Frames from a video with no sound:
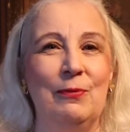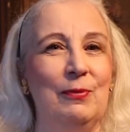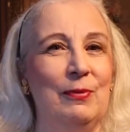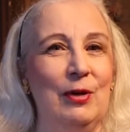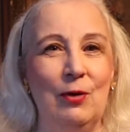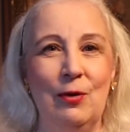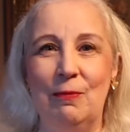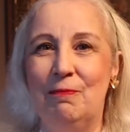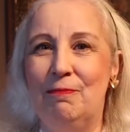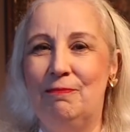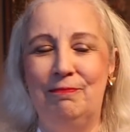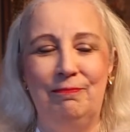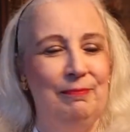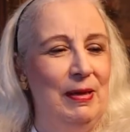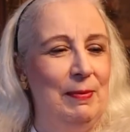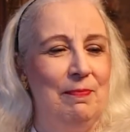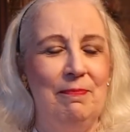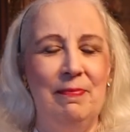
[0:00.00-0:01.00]
we'll
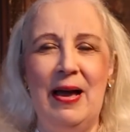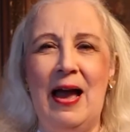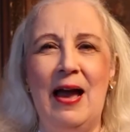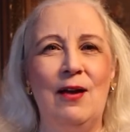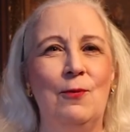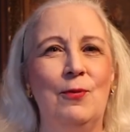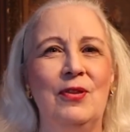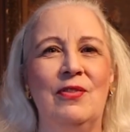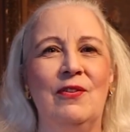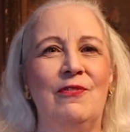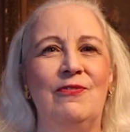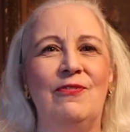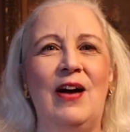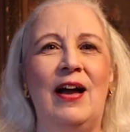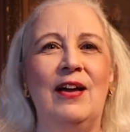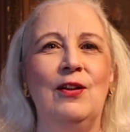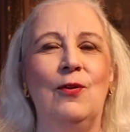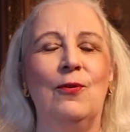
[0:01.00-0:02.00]
be back with the
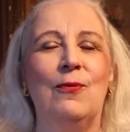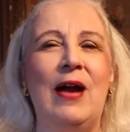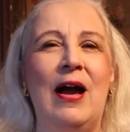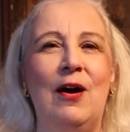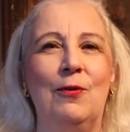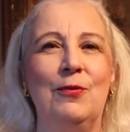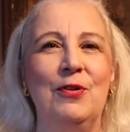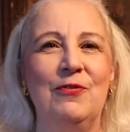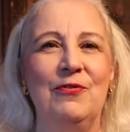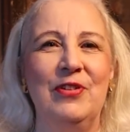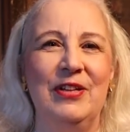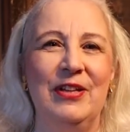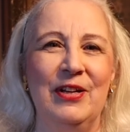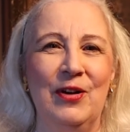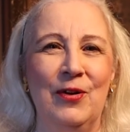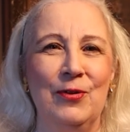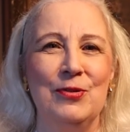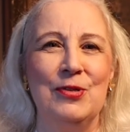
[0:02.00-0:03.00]
final round of
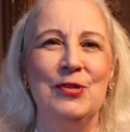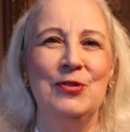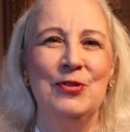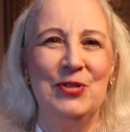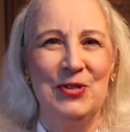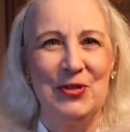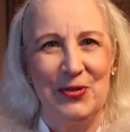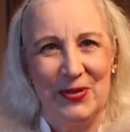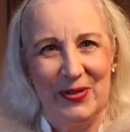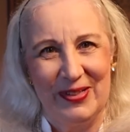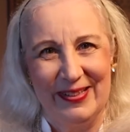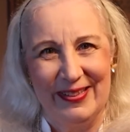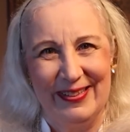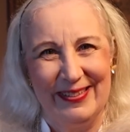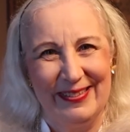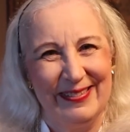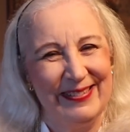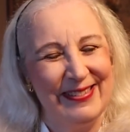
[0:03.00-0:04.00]
videos
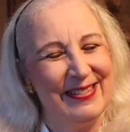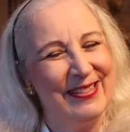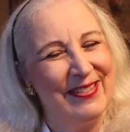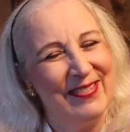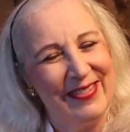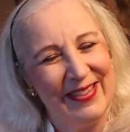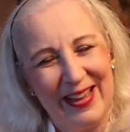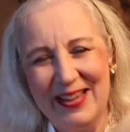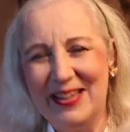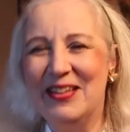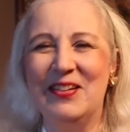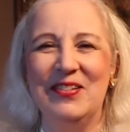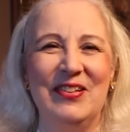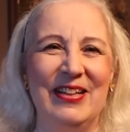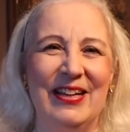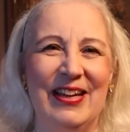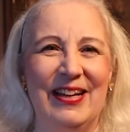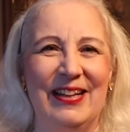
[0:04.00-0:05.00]
shortly. So thank you
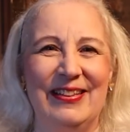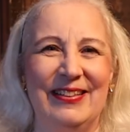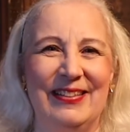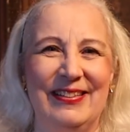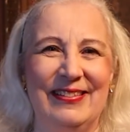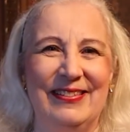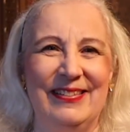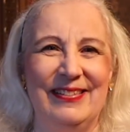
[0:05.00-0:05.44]
again.